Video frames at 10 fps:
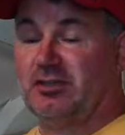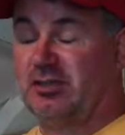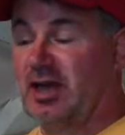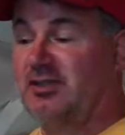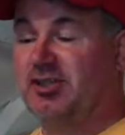
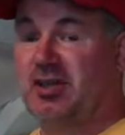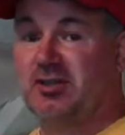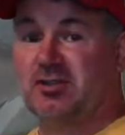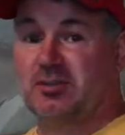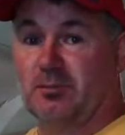
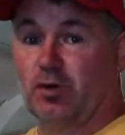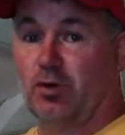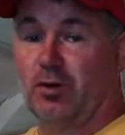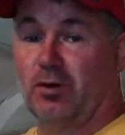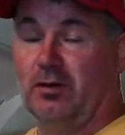digest
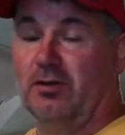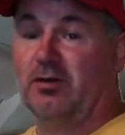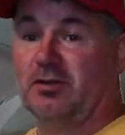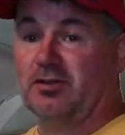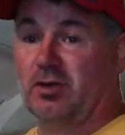corn
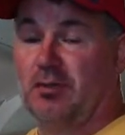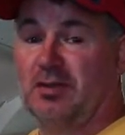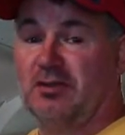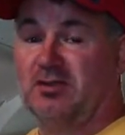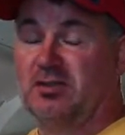and
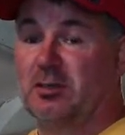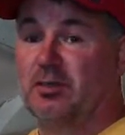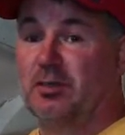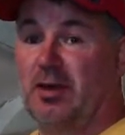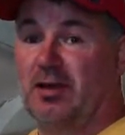soybeans and some
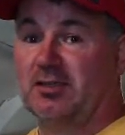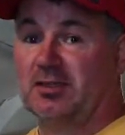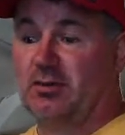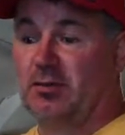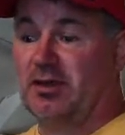of the products
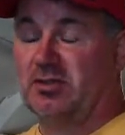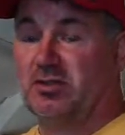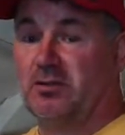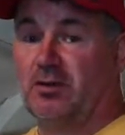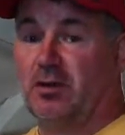that we raise at
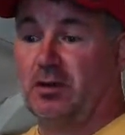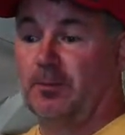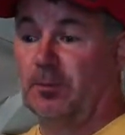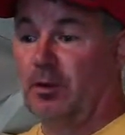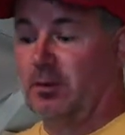the farm.
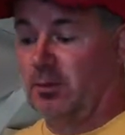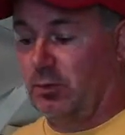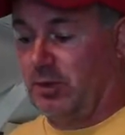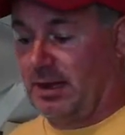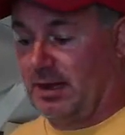
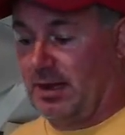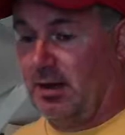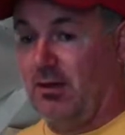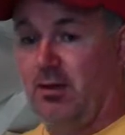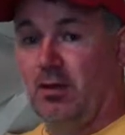But right
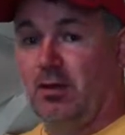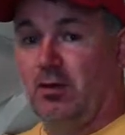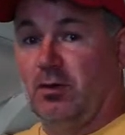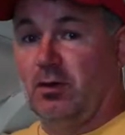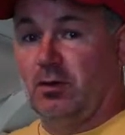now,
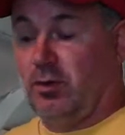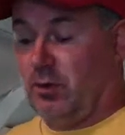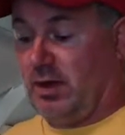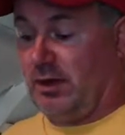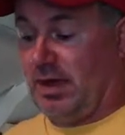we
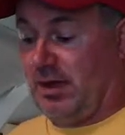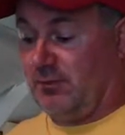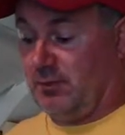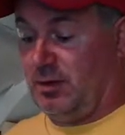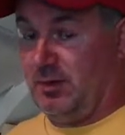want to
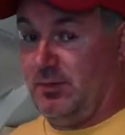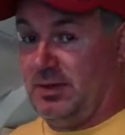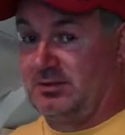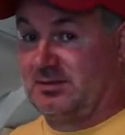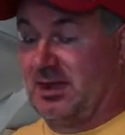have them on the
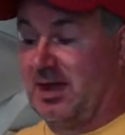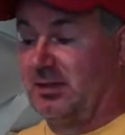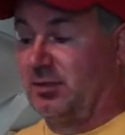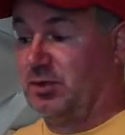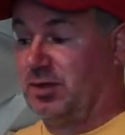best
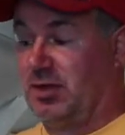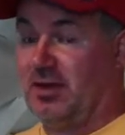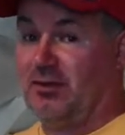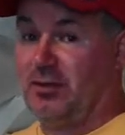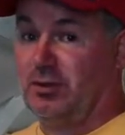diet that we
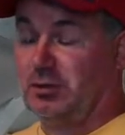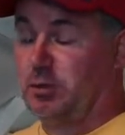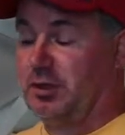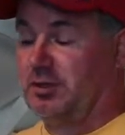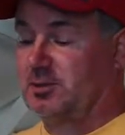can, even though it's
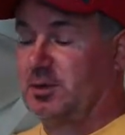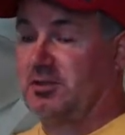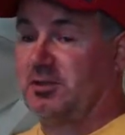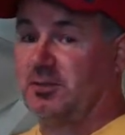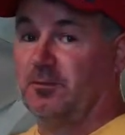pretty
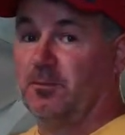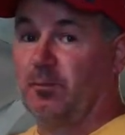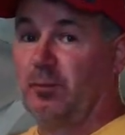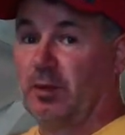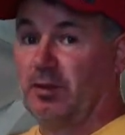expensive,
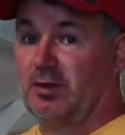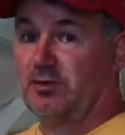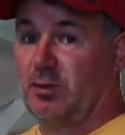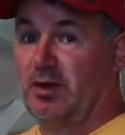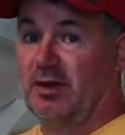
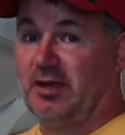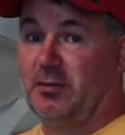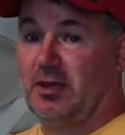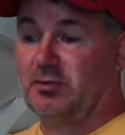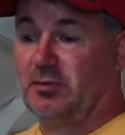because we want to get
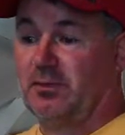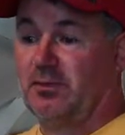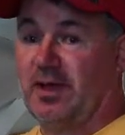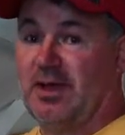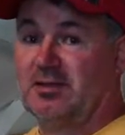them off to a
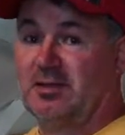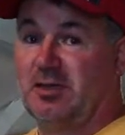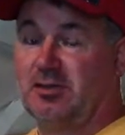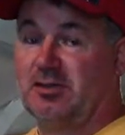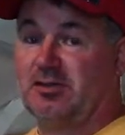fast,
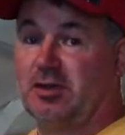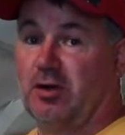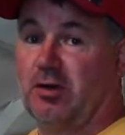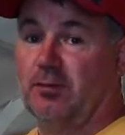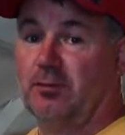healthy start.